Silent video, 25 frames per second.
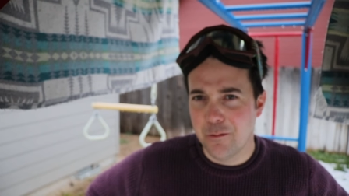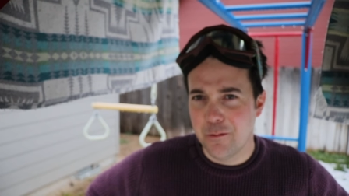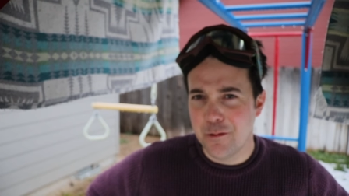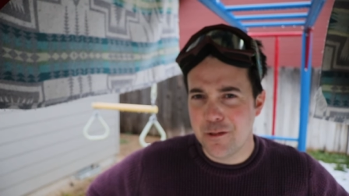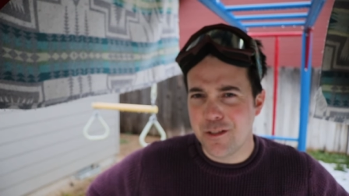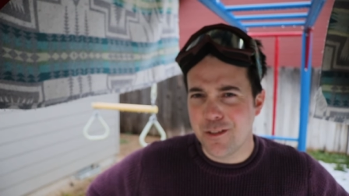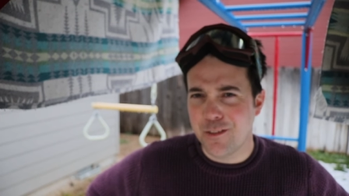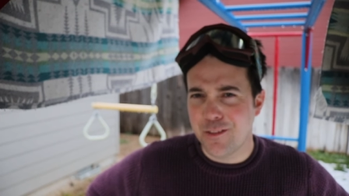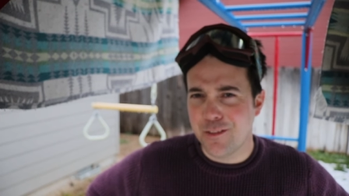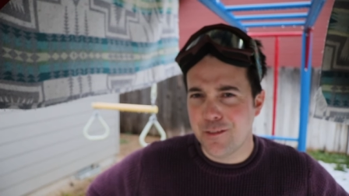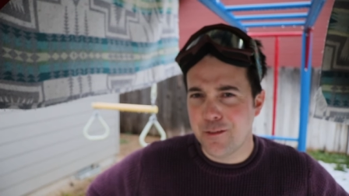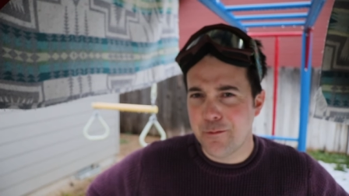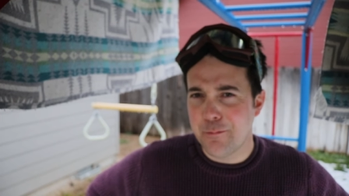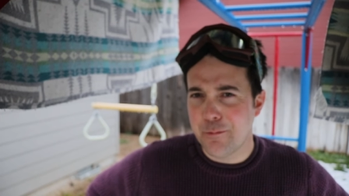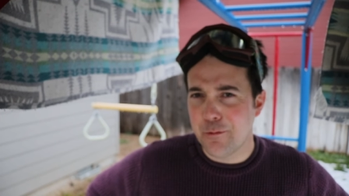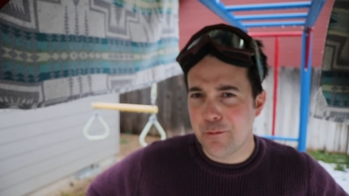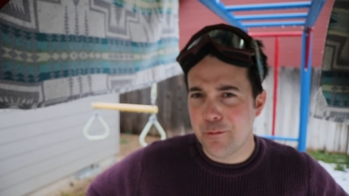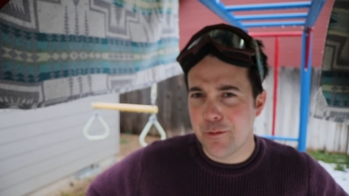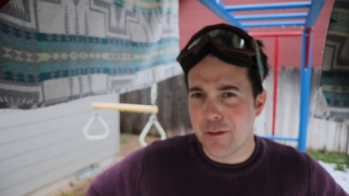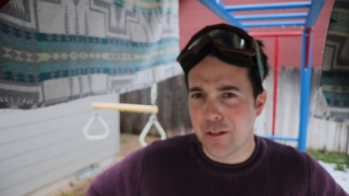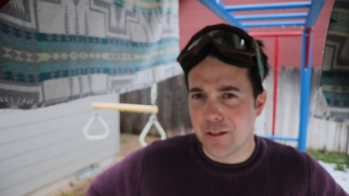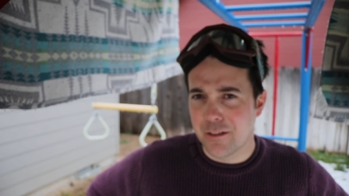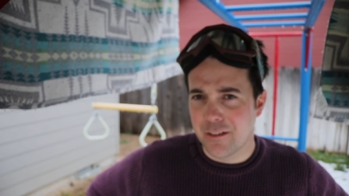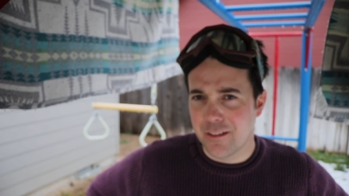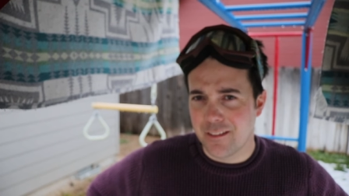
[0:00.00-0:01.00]
which is super
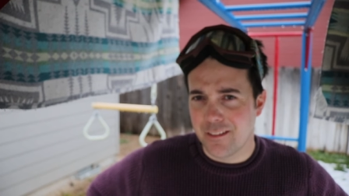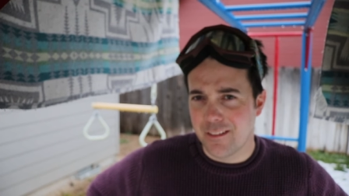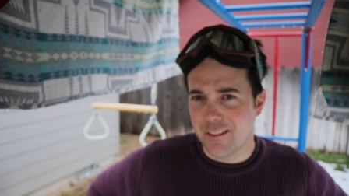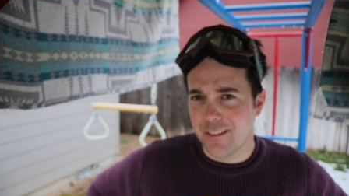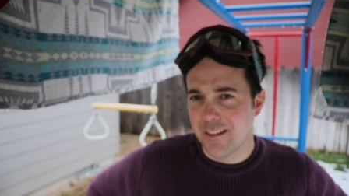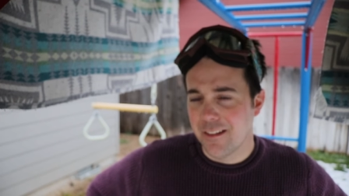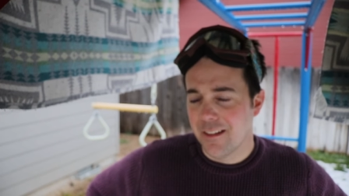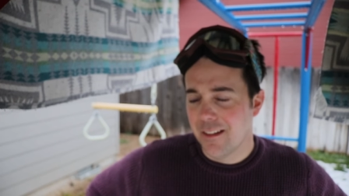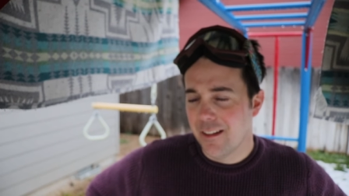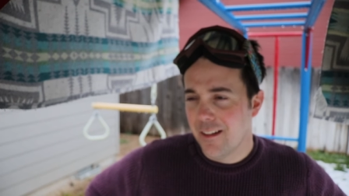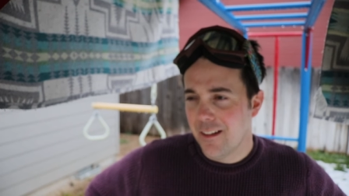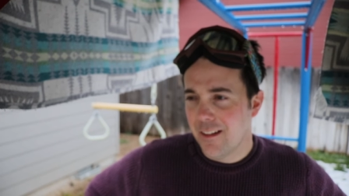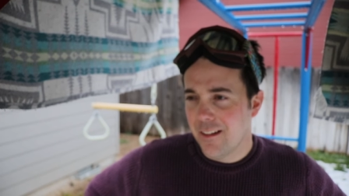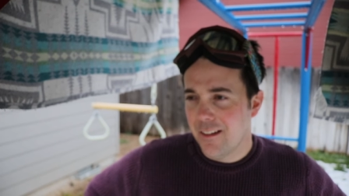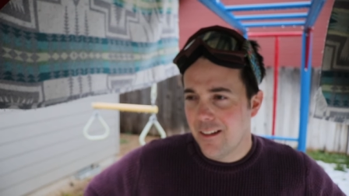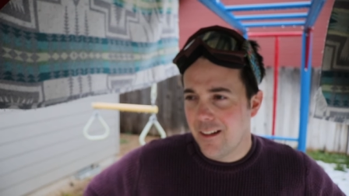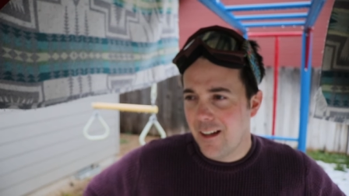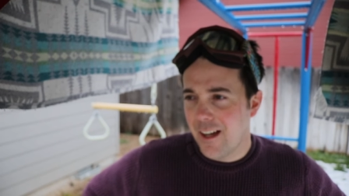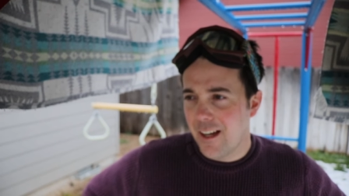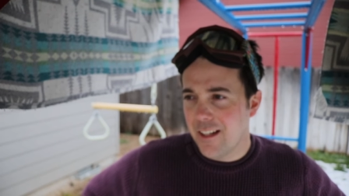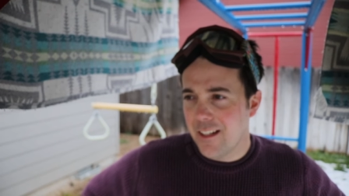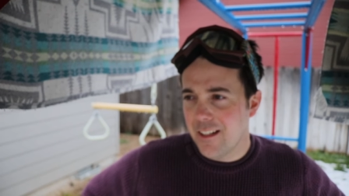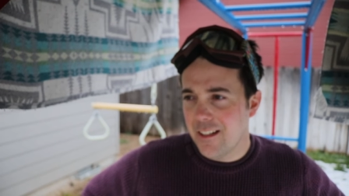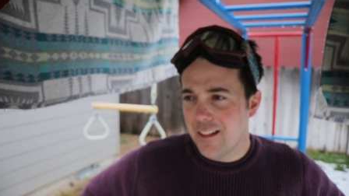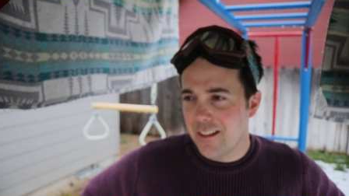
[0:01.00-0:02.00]
weird because
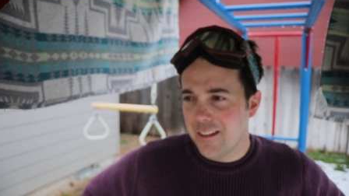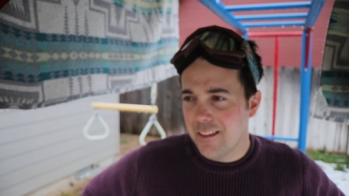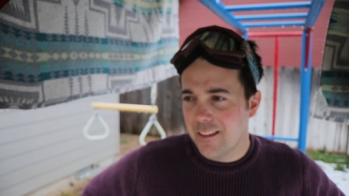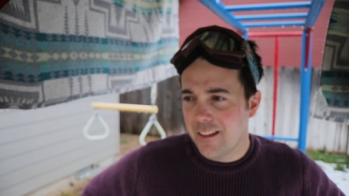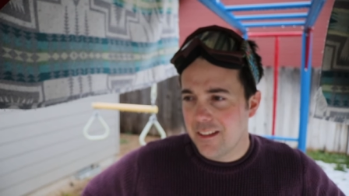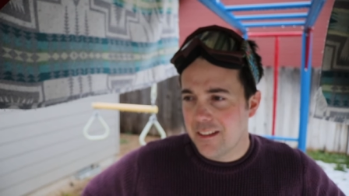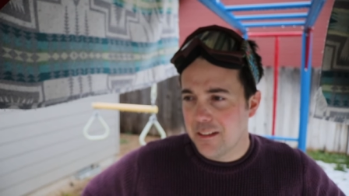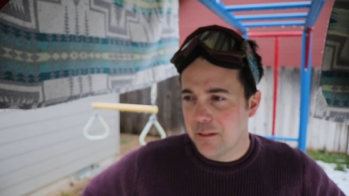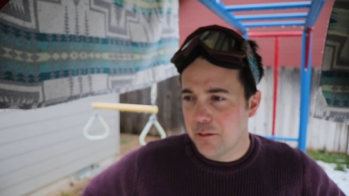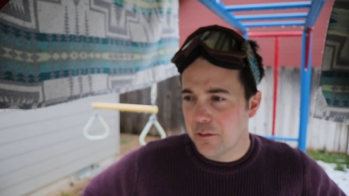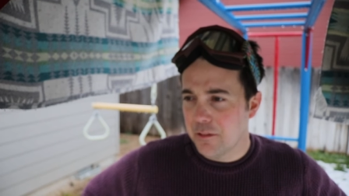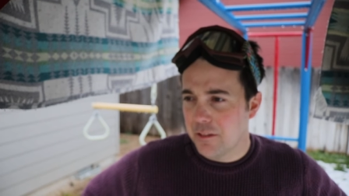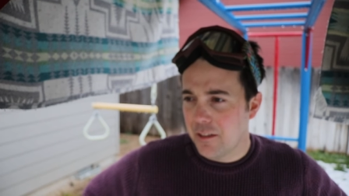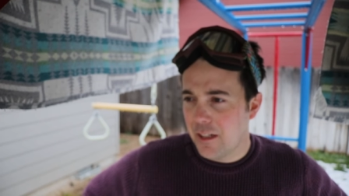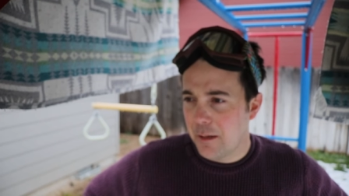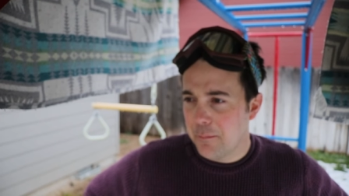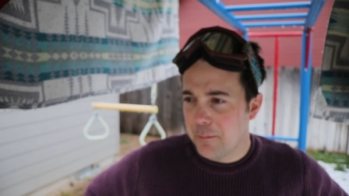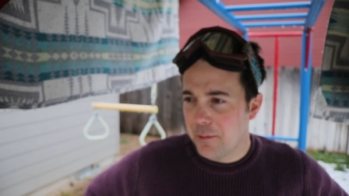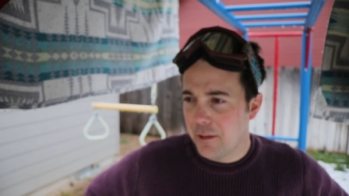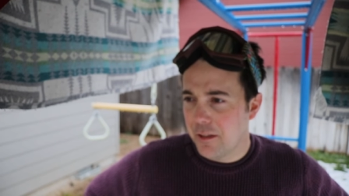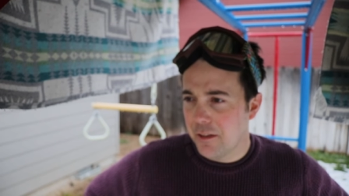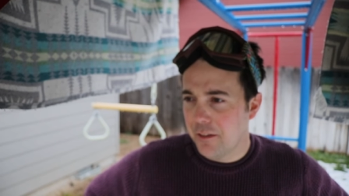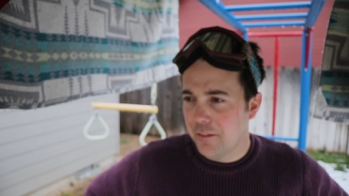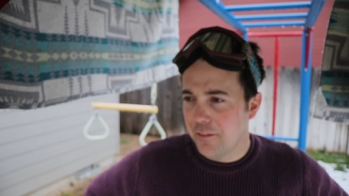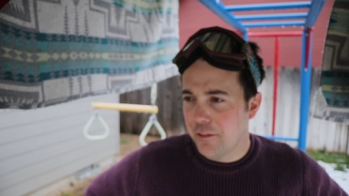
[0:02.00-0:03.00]
I kinda thought they were
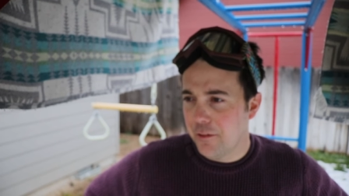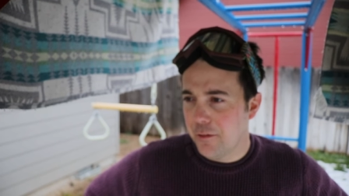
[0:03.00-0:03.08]
top dog